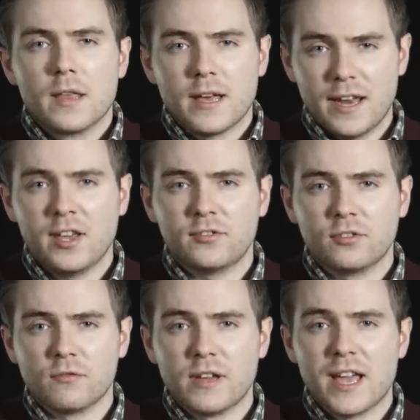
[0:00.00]
that
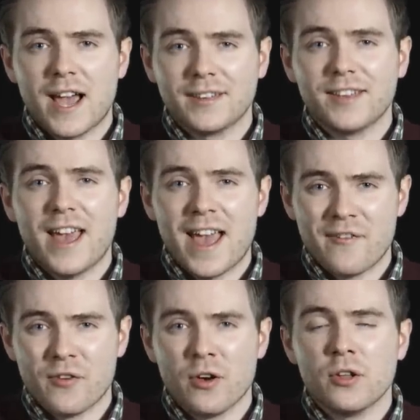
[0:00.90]
history has
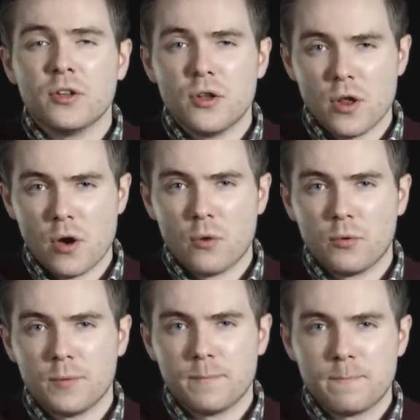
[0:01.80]
ever known.